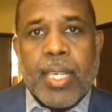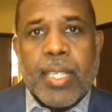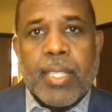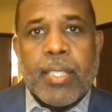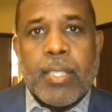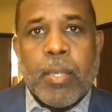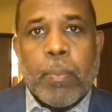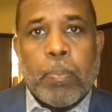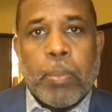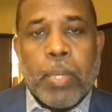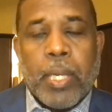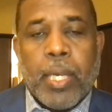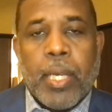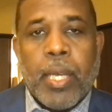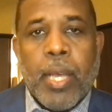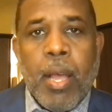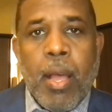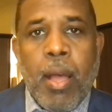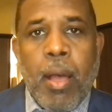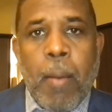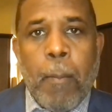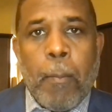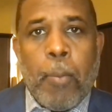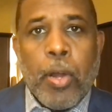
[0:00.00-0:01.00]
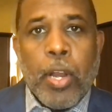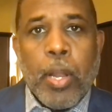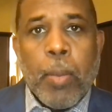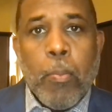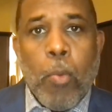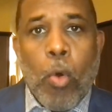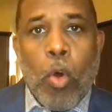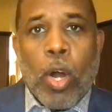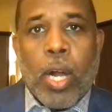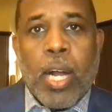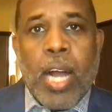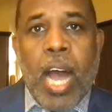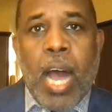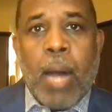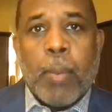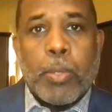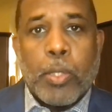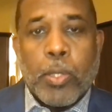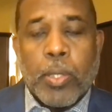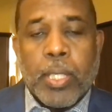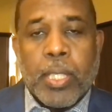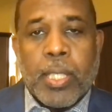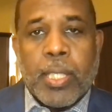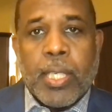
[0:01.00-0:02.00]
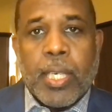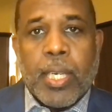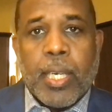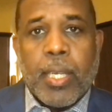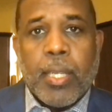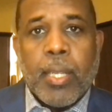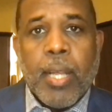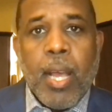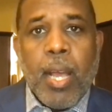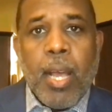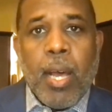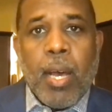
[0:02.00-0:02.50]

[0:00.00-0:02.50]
and simply putting more cops on the scene,